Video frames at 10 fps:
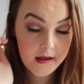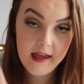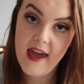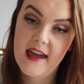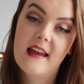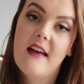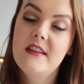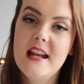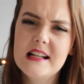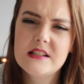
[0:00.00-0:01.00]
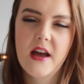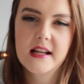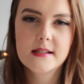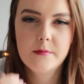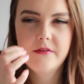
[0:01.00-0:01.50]
okay, and the next
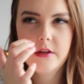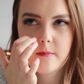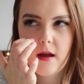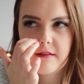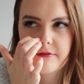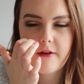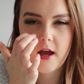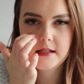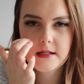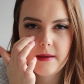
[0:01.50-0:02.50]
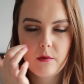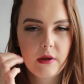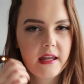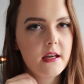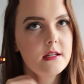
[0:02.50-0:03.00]
fact some of you might find a bit
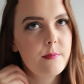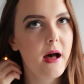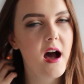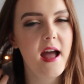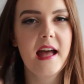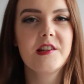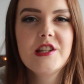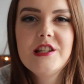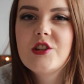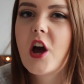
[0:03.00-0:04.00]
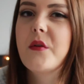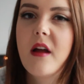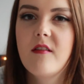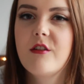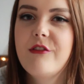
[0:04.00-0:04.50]
weird, but I actually don't
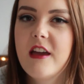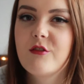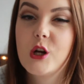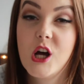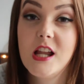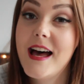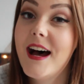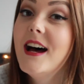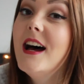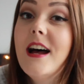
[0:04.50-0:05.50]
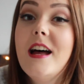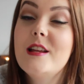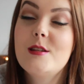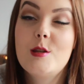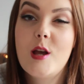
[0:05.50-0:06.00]
have a favourite colour.
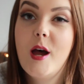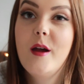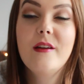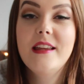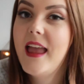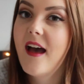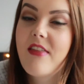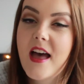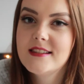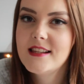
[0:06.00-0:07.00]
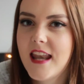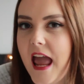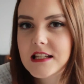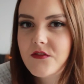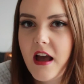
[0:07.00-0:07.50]
So yeah, that is the
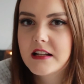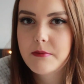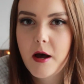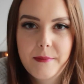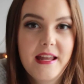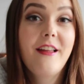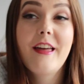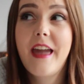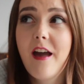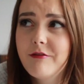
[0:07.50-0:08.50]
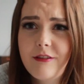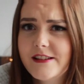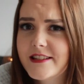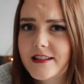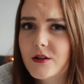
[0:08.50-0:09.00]
next fact about me. I like
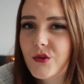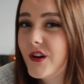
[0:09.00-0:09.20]
every single